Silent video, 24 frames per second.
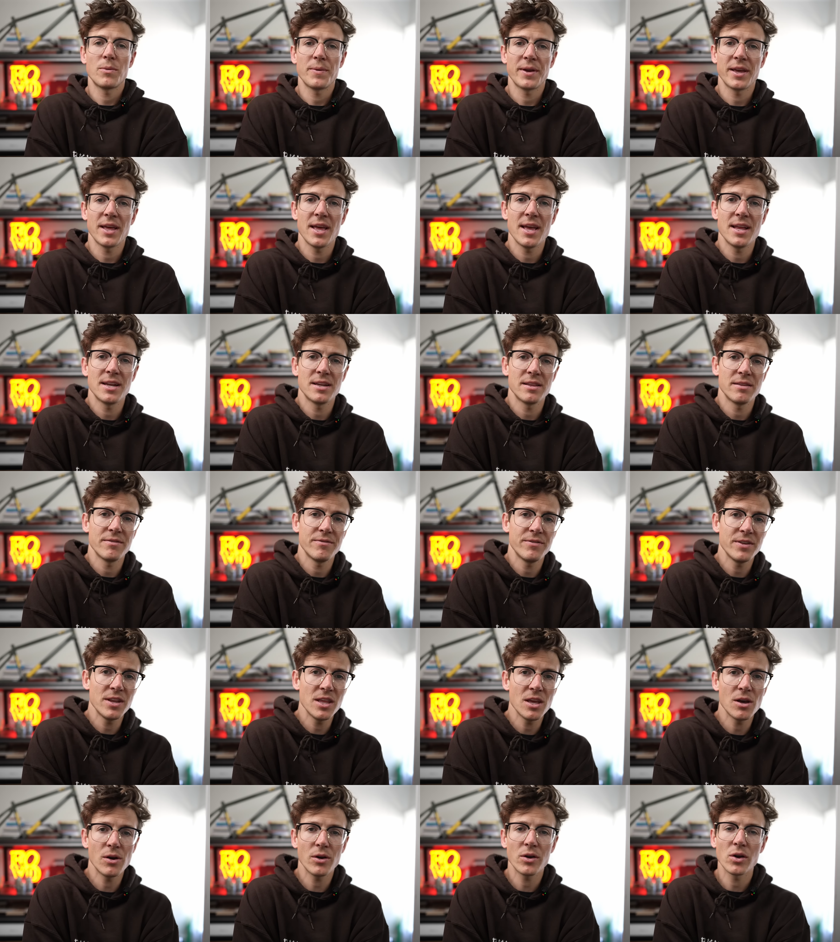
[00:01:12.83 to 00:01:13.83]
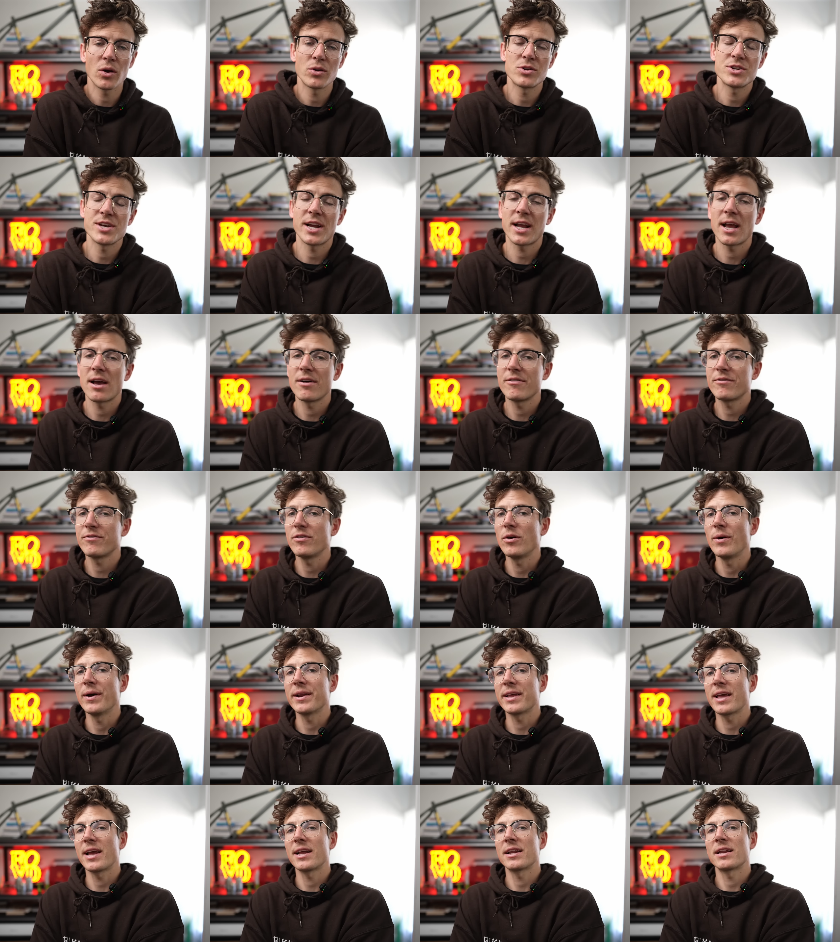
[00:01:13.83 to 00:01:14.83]
we get into the video, go check out
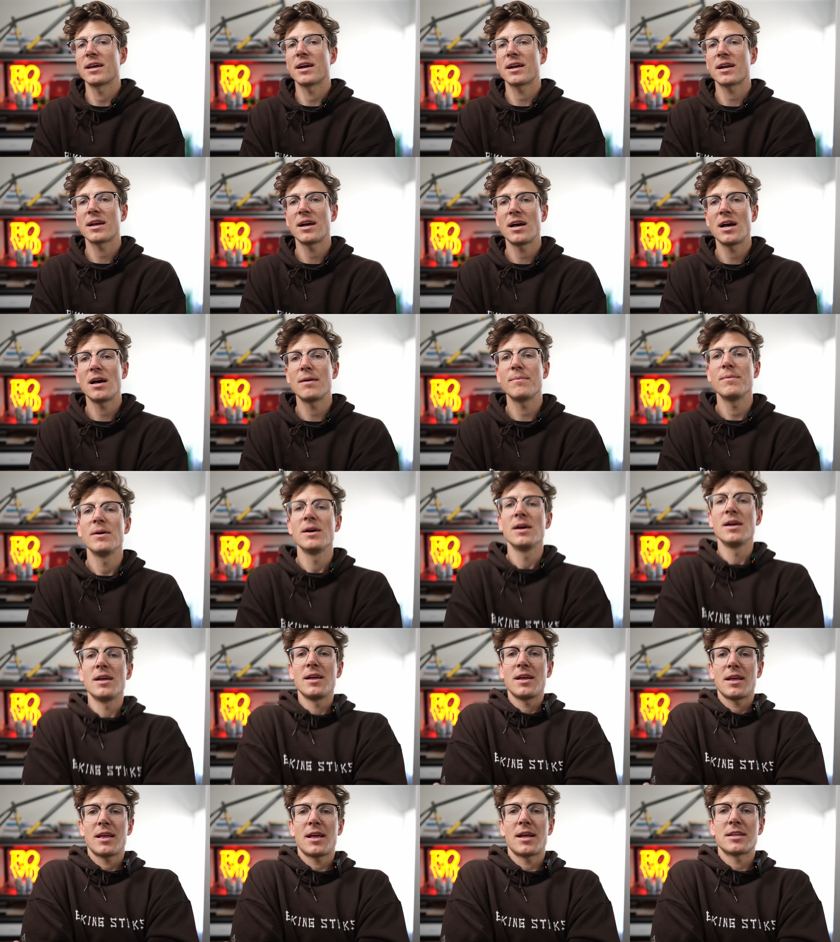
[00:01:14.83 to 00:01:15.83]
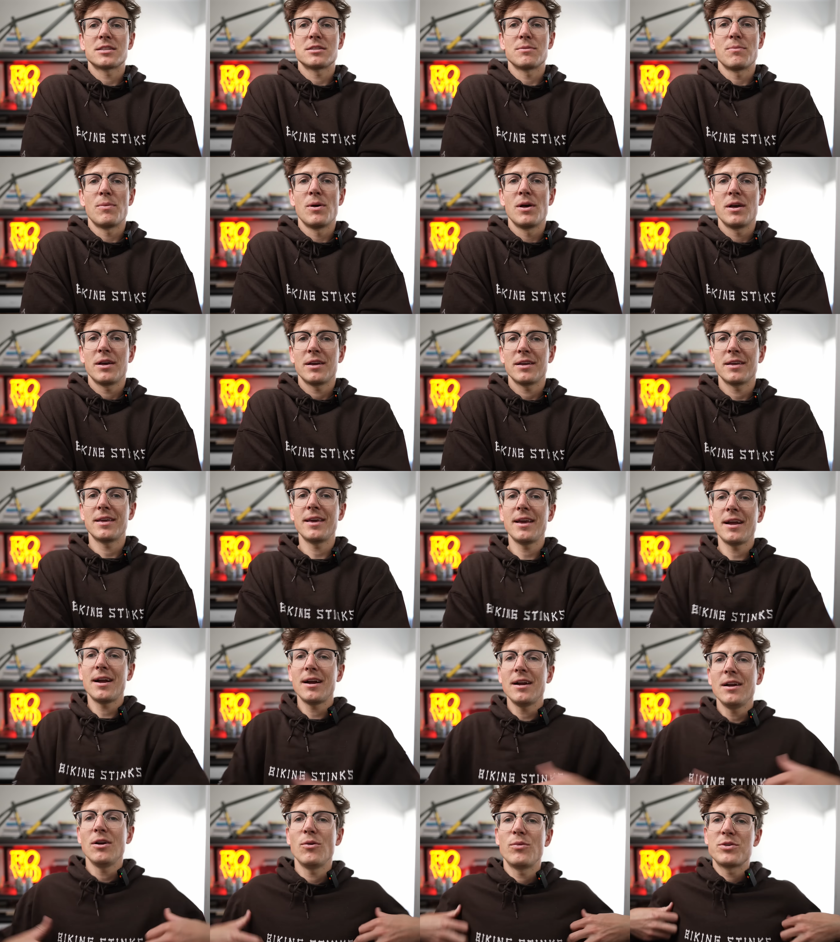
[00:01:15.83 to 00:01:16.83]
FOADgang.com. Got some
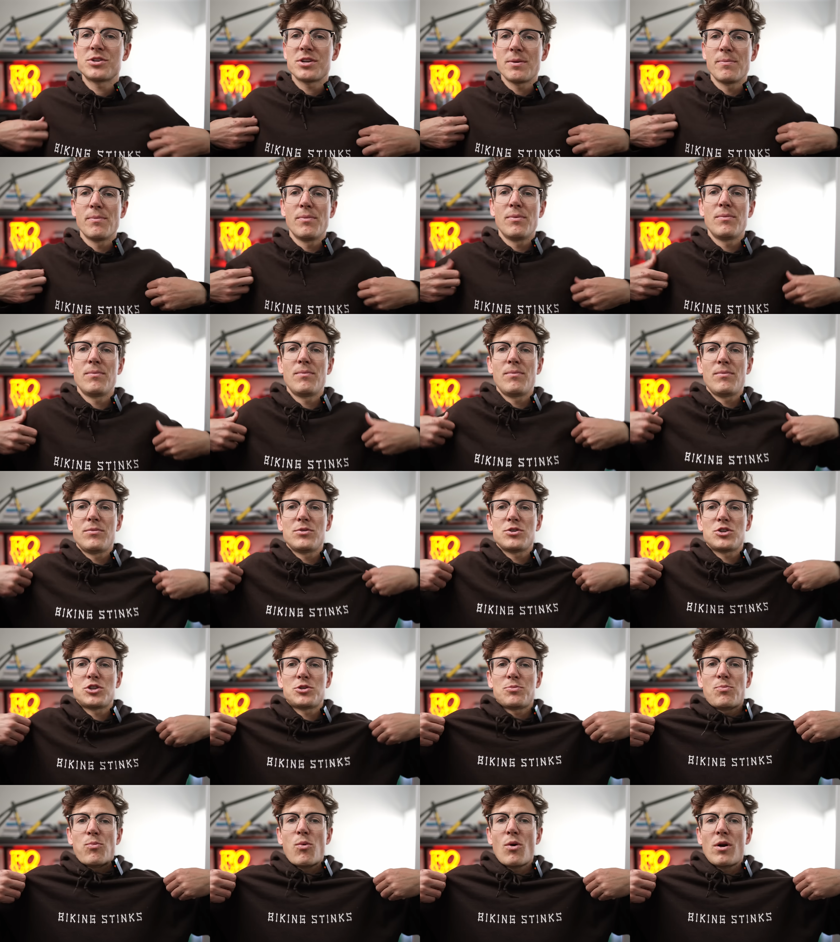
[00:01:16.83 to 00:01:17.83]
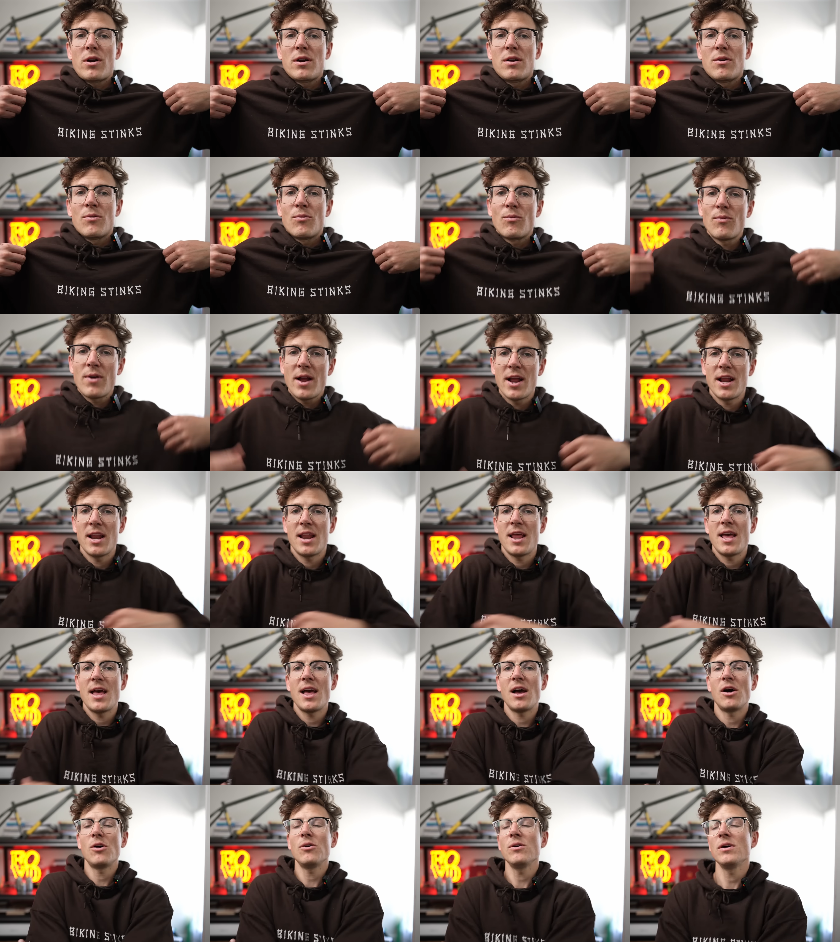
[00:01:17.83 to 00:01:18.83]
gear, which I'm sporting right
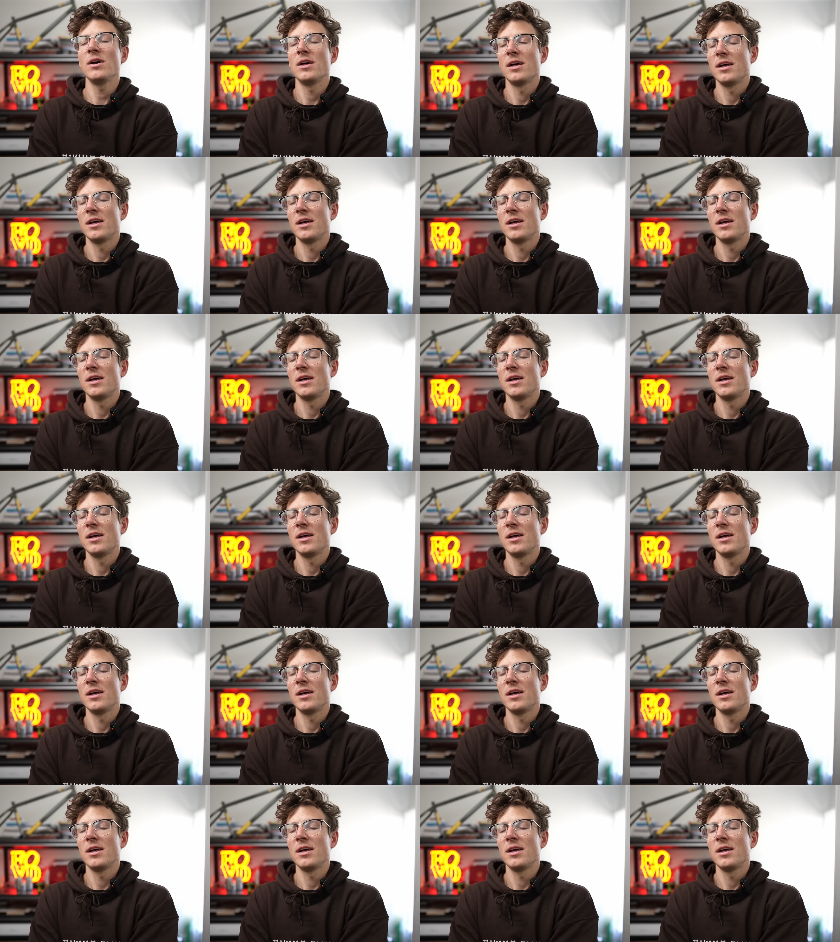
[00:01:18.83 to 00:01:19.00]
now.